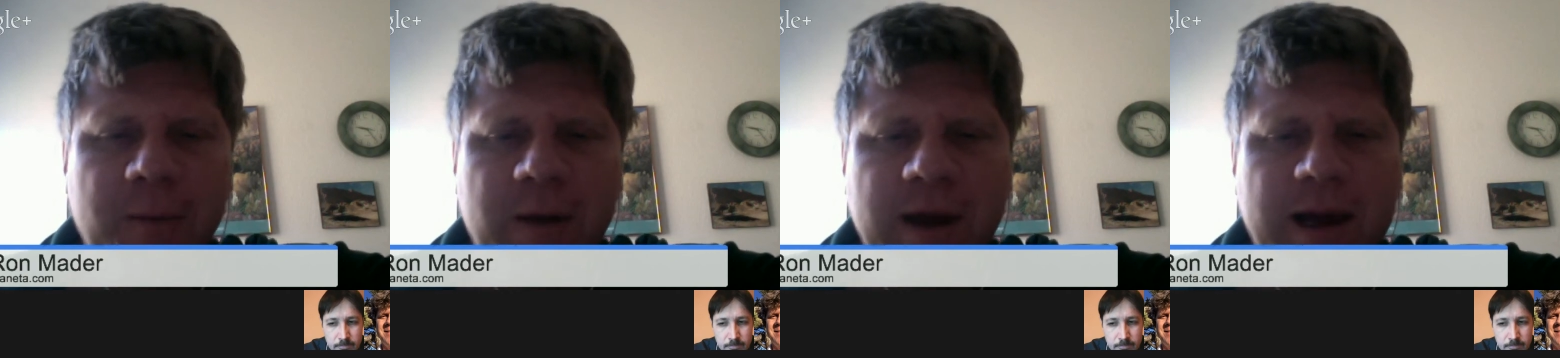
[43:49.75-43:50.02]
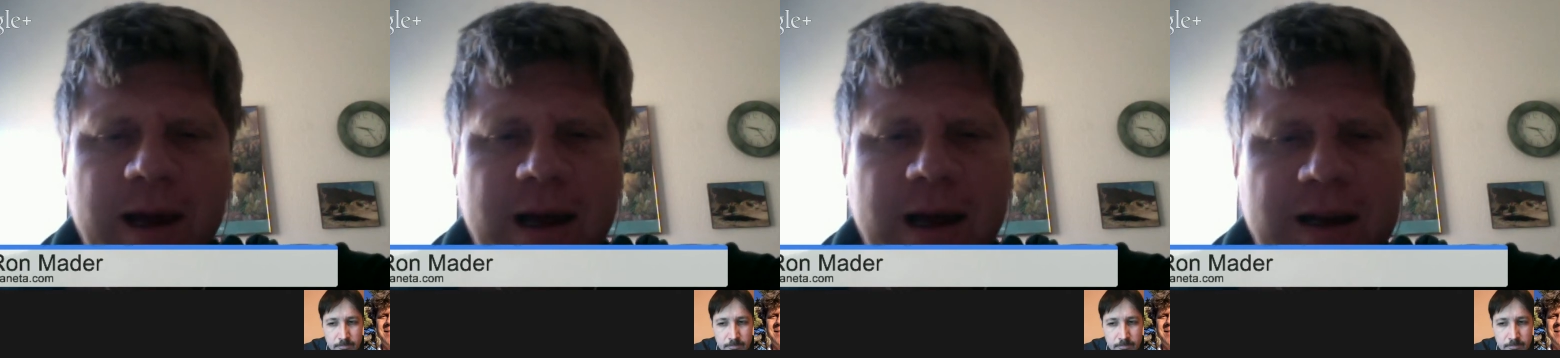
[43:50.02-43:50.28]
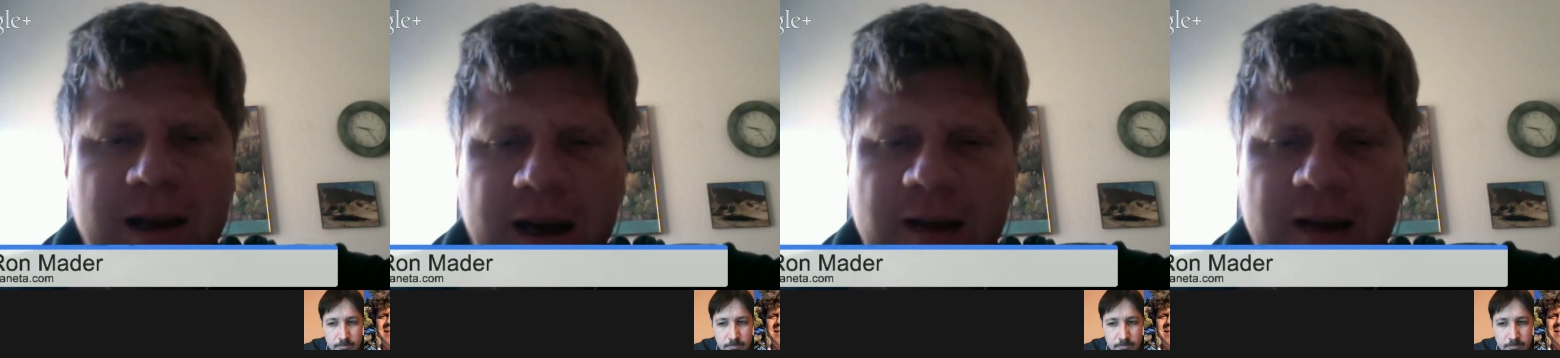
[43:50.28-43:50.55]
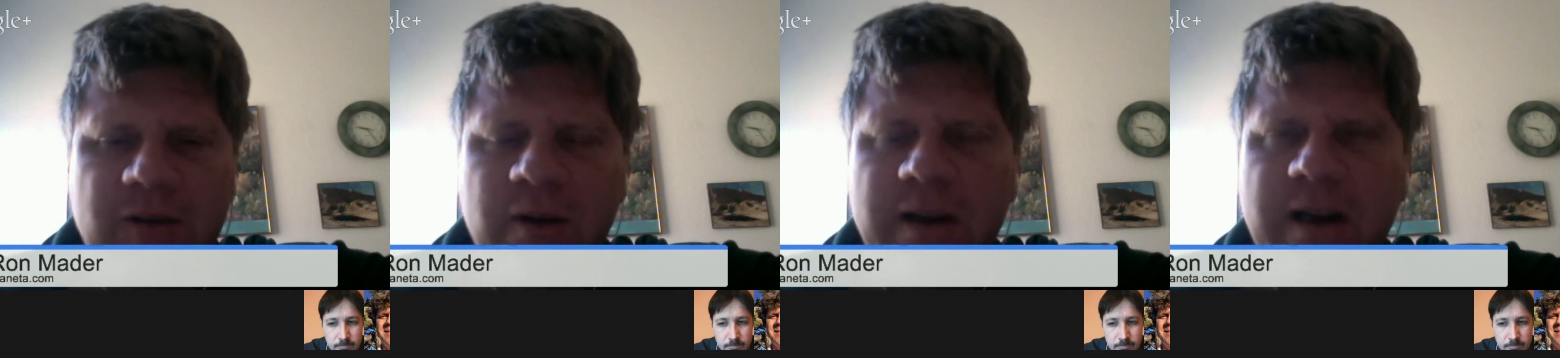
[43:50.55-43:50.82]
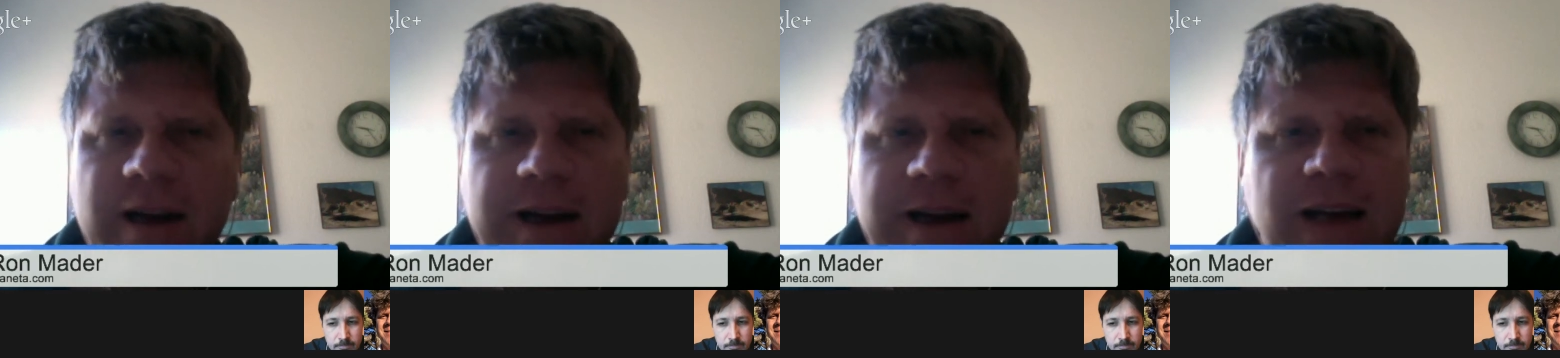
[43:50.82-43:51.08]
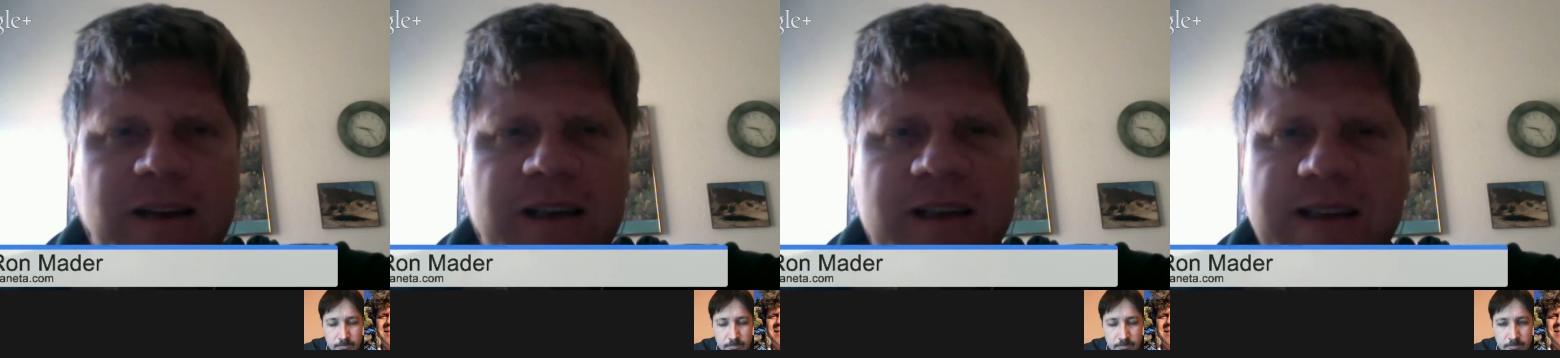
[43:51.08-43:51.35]
Speaker 1: And uh, Zoltan, I'd
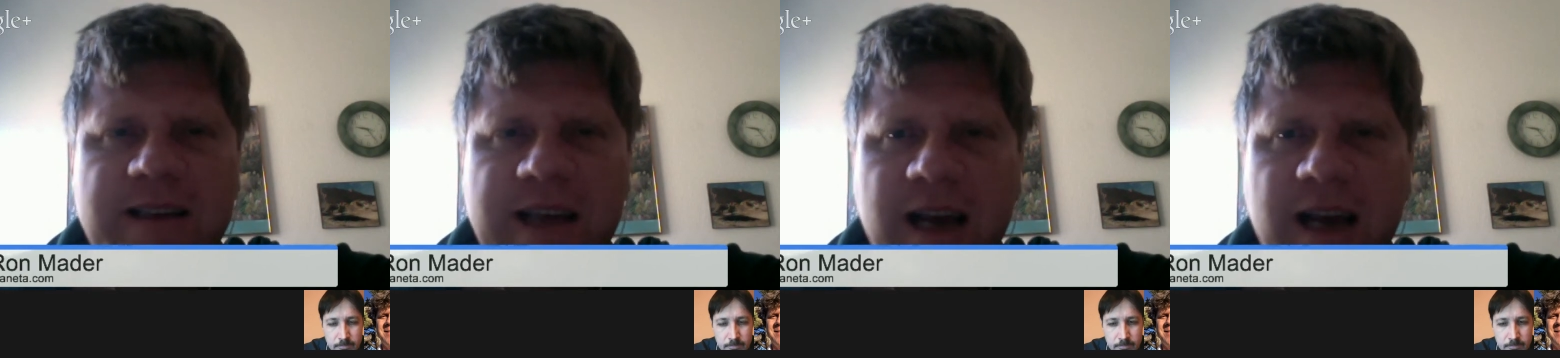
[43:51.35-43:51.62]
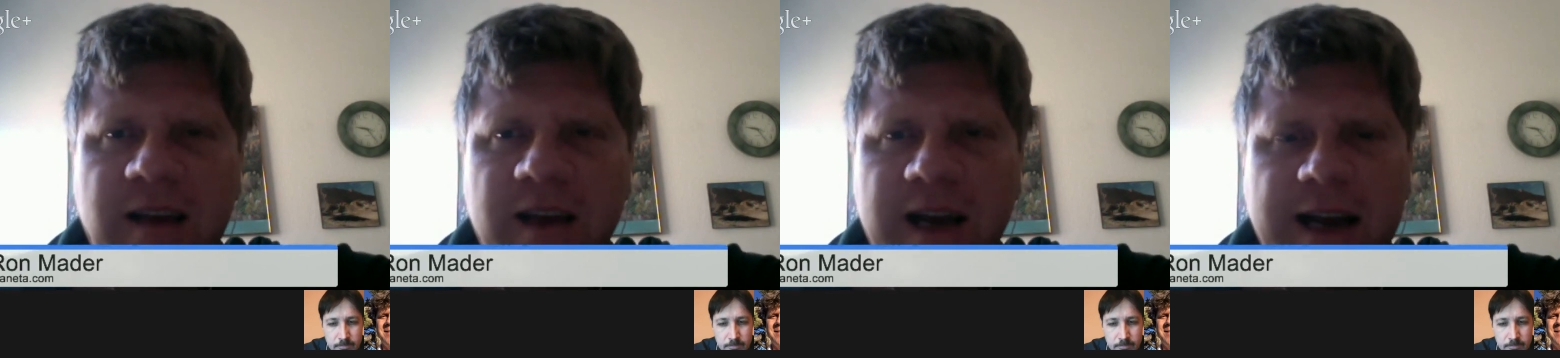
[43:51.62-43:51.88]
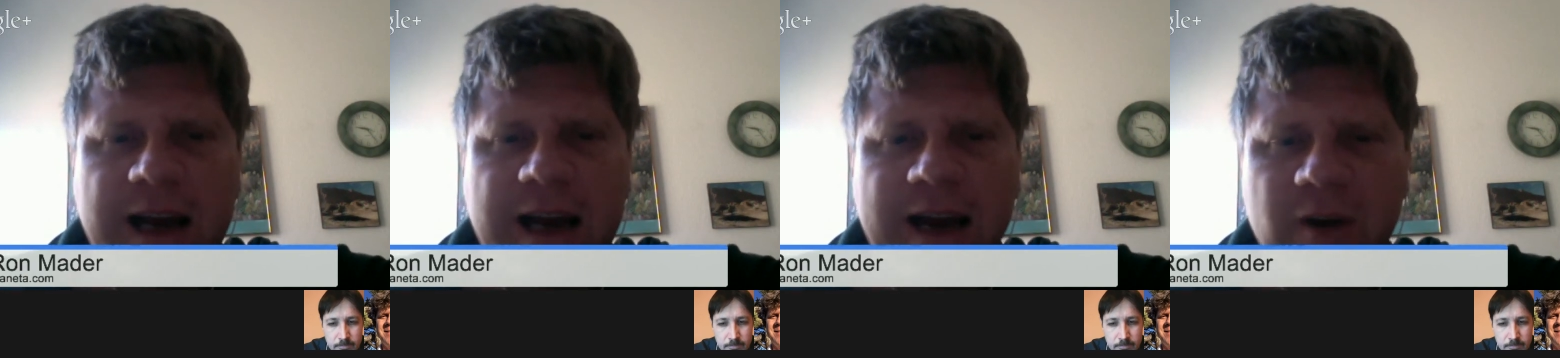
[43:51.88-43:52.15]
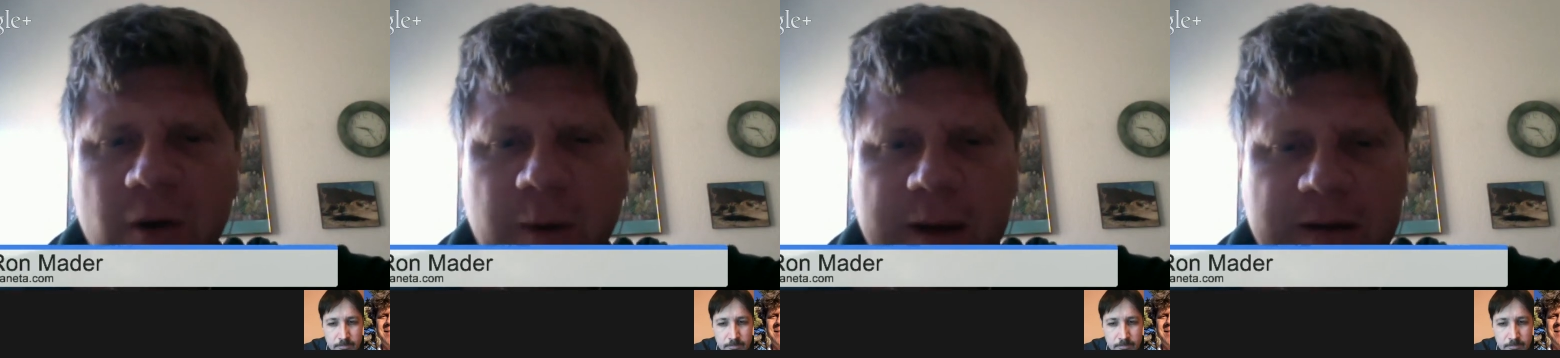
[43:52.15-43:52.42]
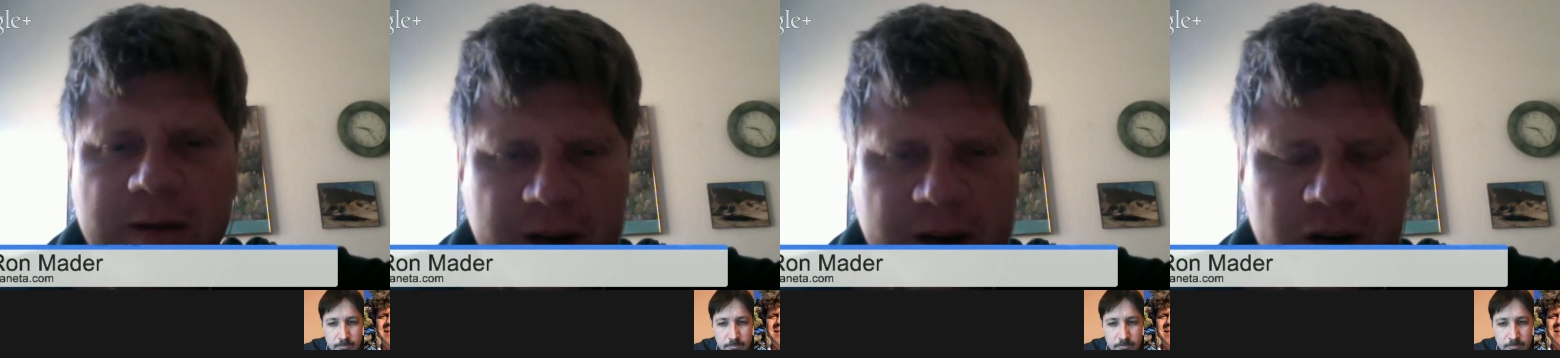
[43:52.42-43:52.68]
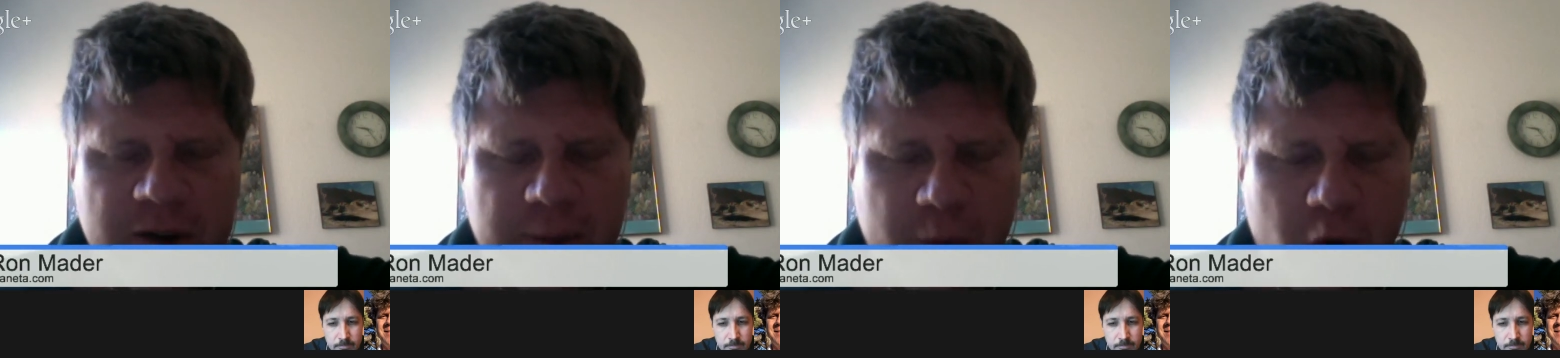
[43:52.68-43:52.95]
ask you to stay online after we finish
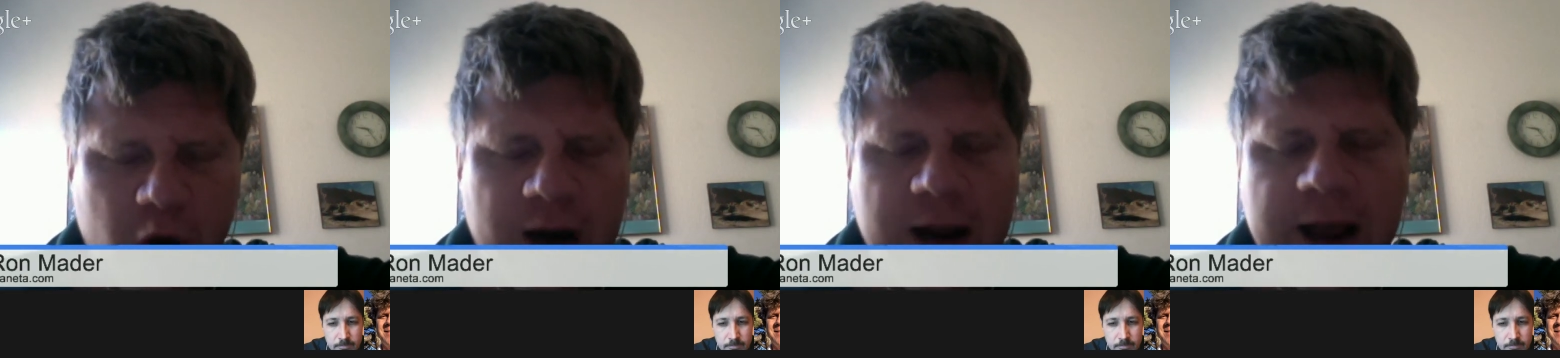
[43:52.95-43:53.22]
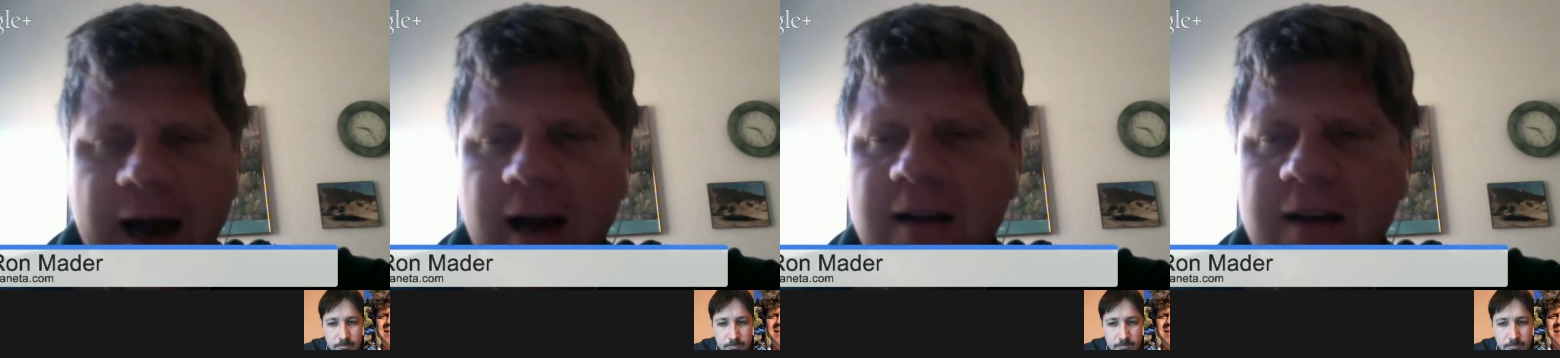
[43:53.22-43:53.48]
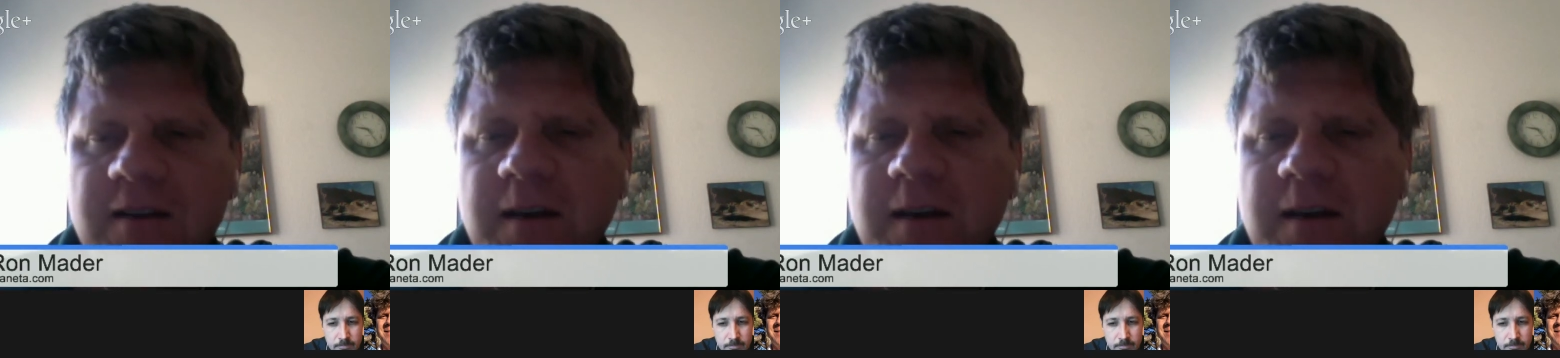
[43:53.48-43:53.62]
the broadcast.